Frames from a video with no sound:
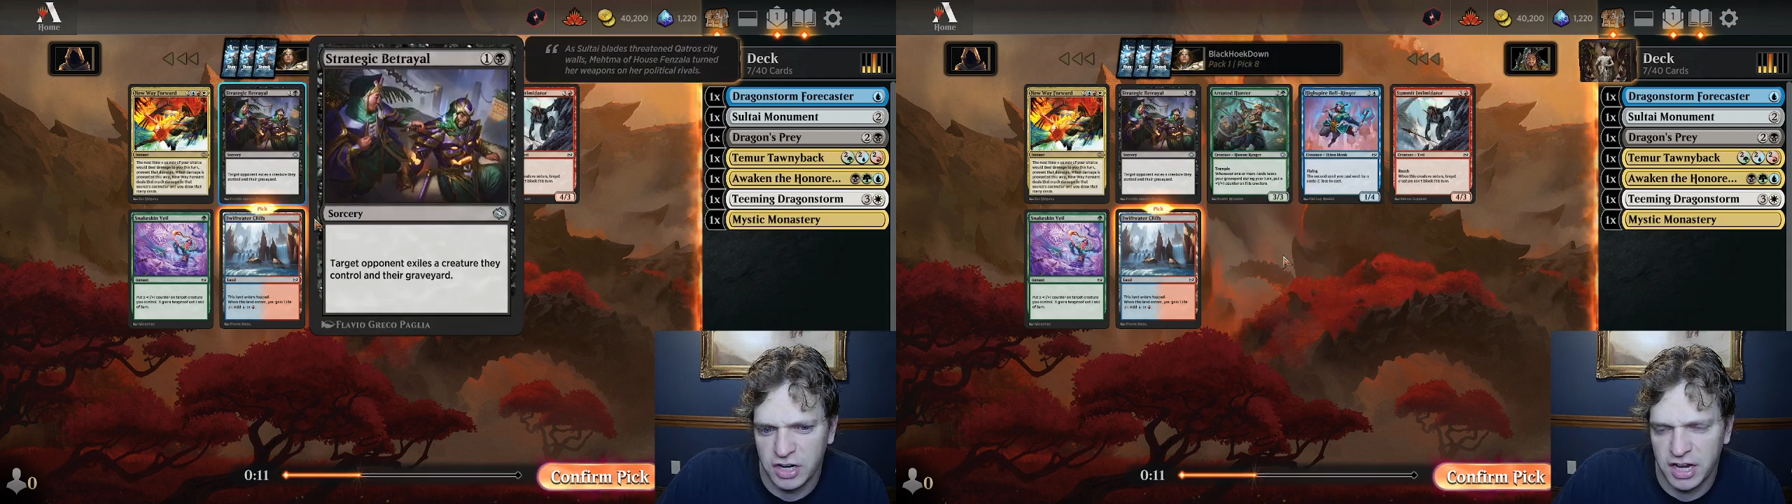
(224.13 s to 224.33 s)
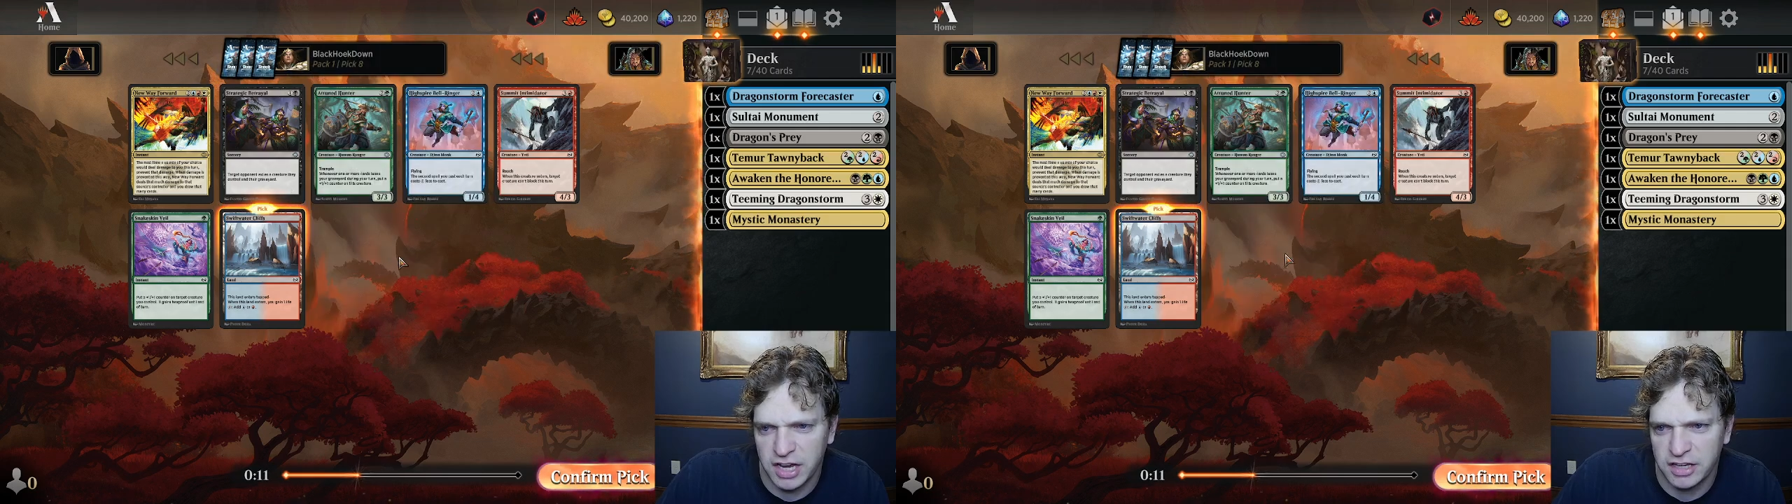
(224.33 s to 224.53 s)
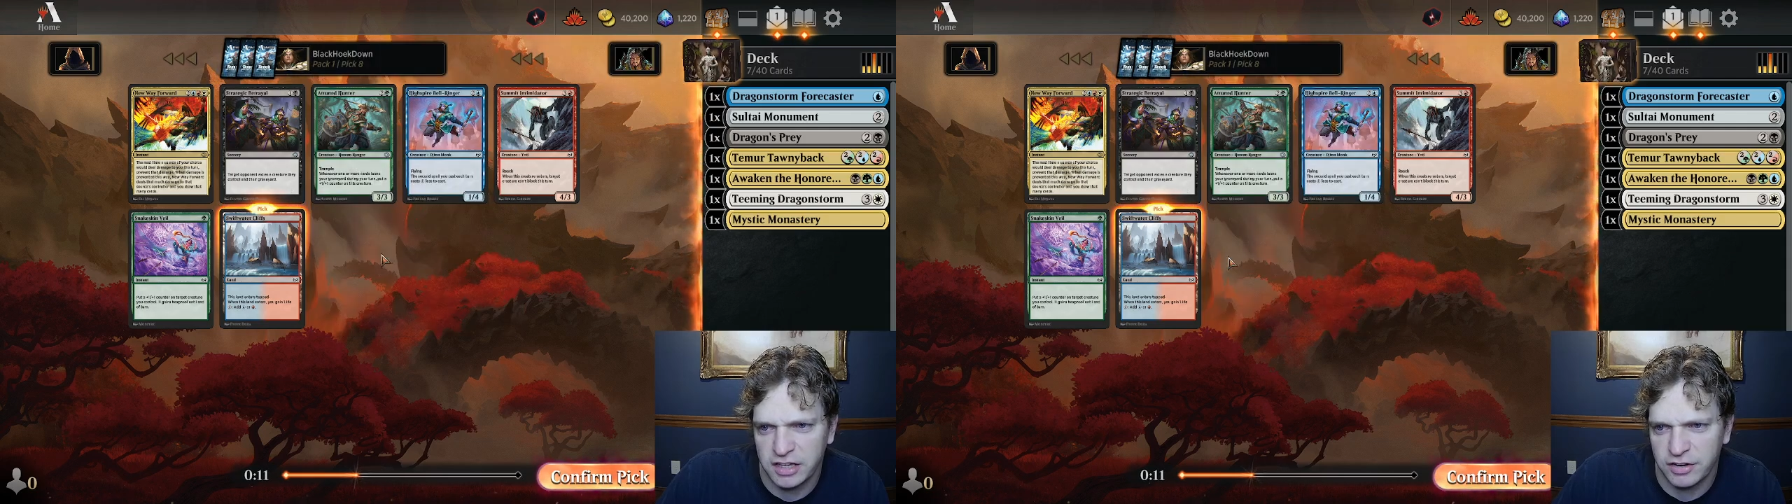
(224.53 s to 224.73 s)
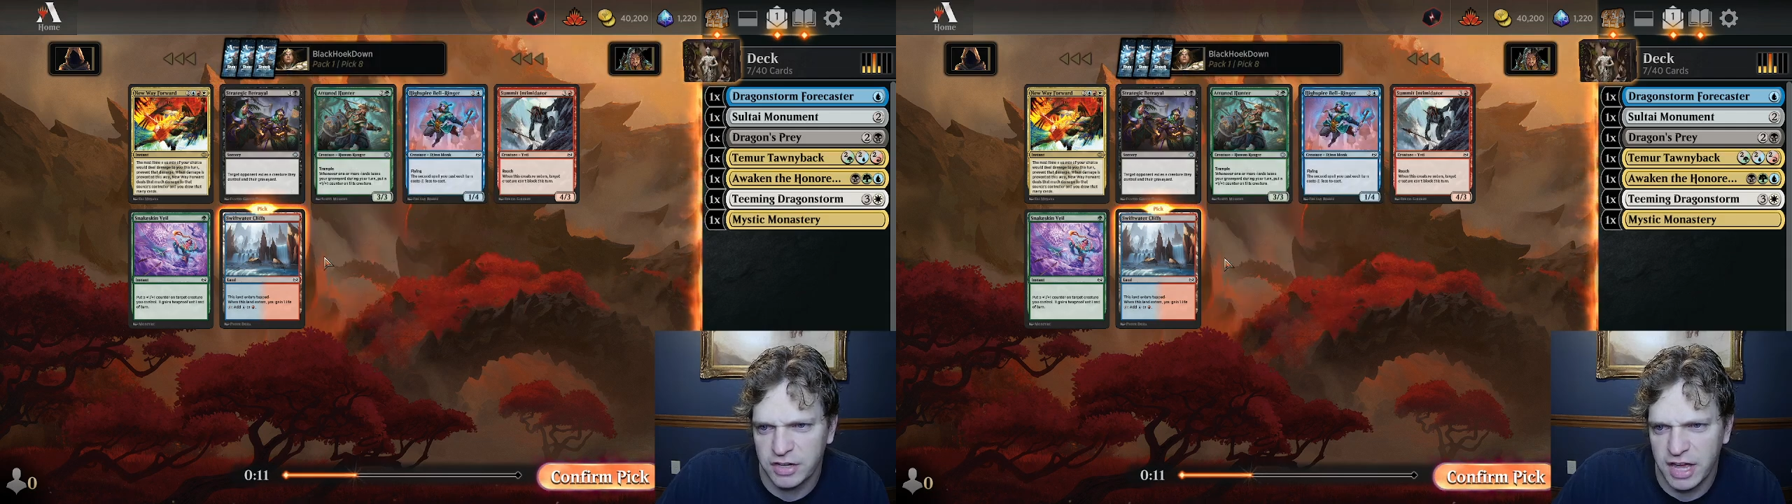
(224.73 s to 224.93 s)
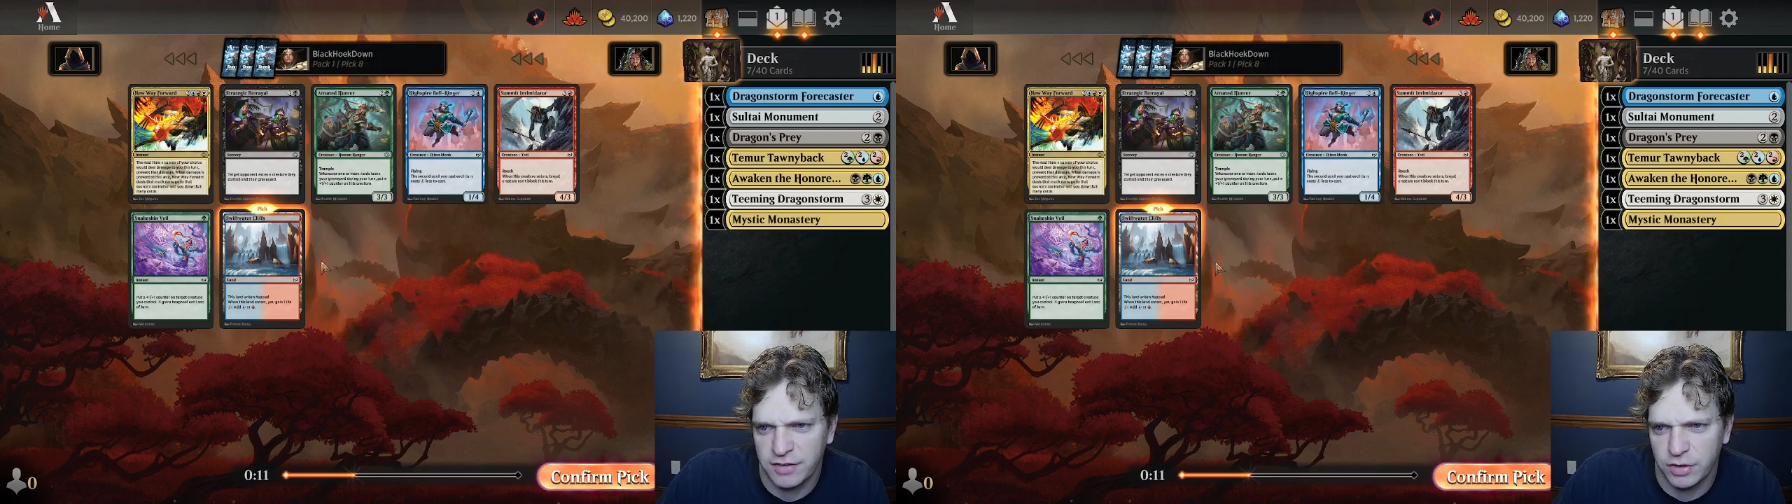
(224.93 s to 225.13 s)
I already have
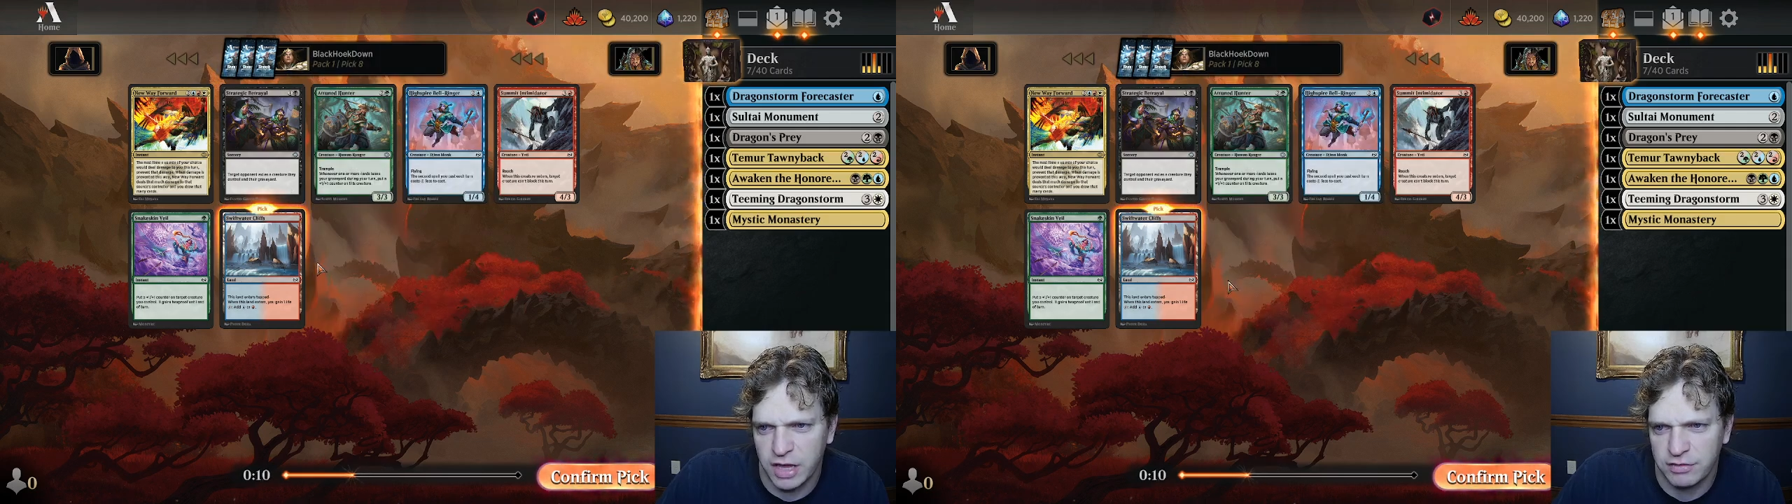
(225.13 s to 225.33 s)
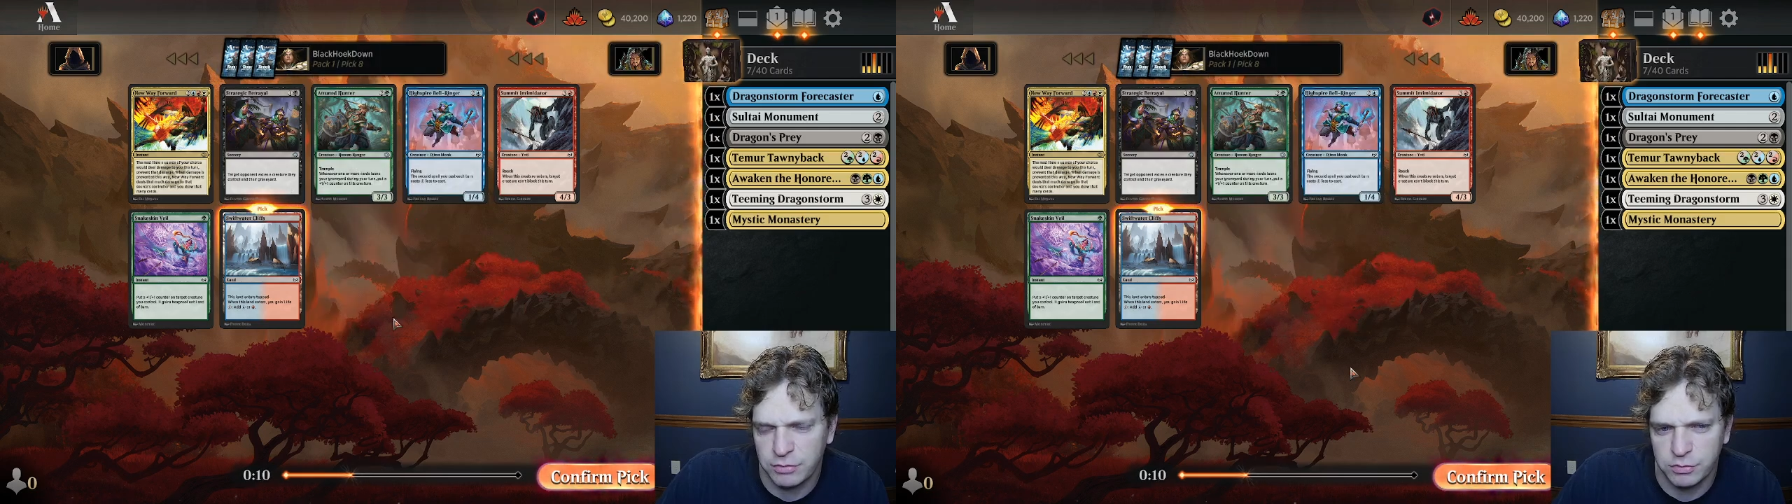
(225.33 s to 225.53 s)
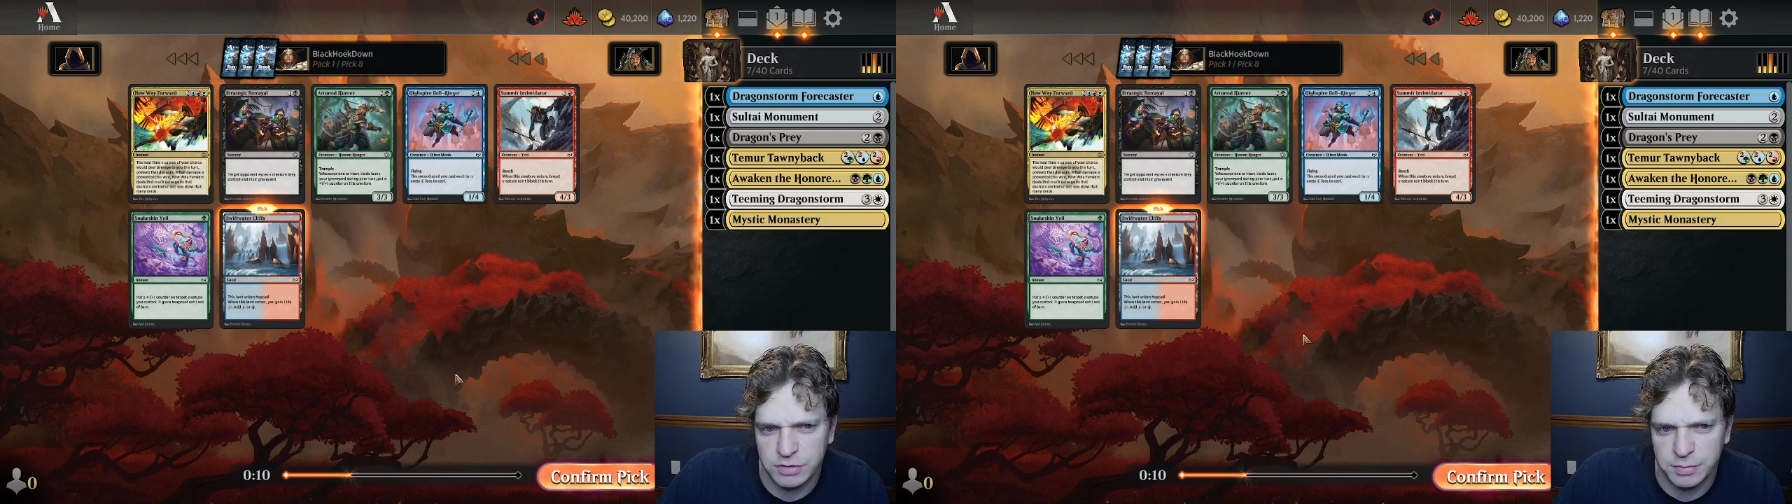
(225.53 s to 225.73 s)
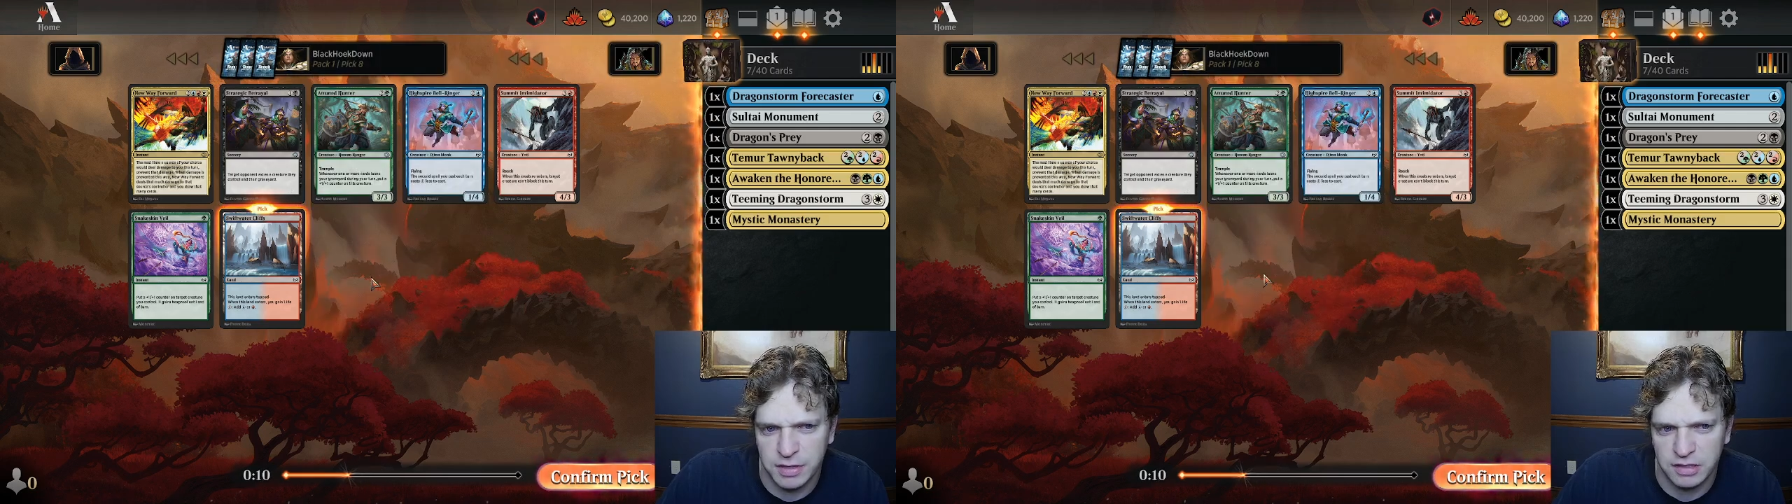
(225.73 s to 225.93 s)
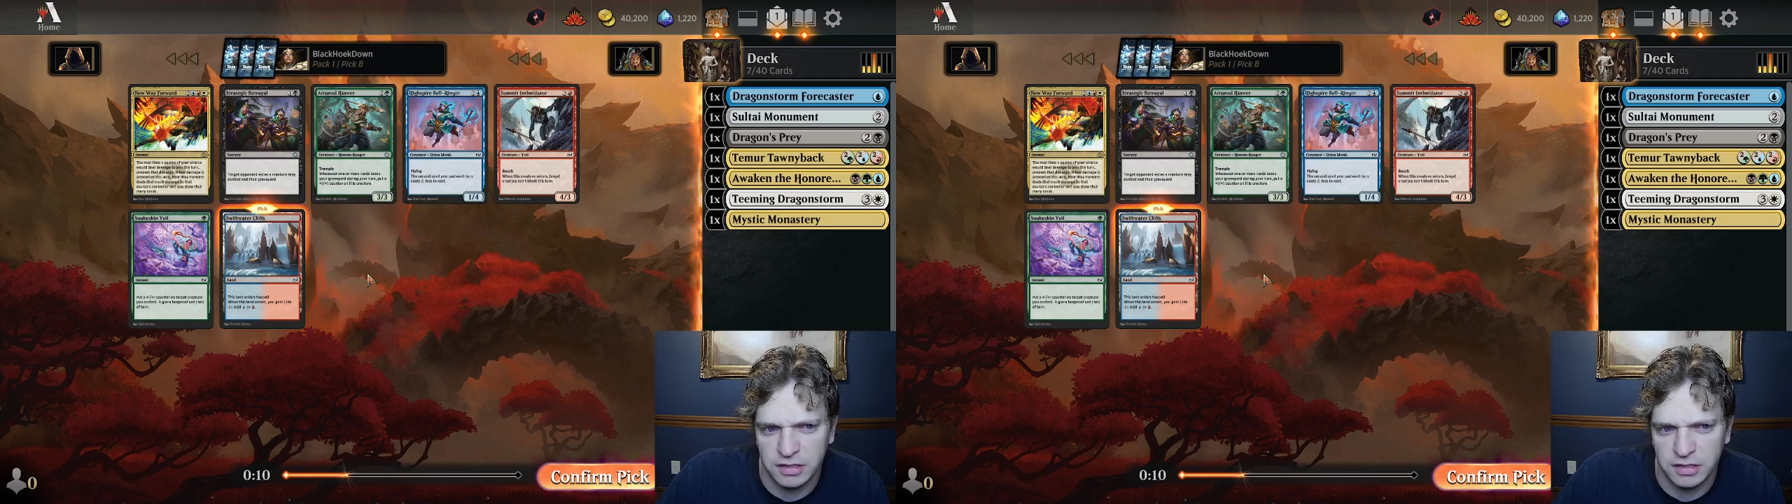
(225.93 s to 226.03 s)
a removal spell.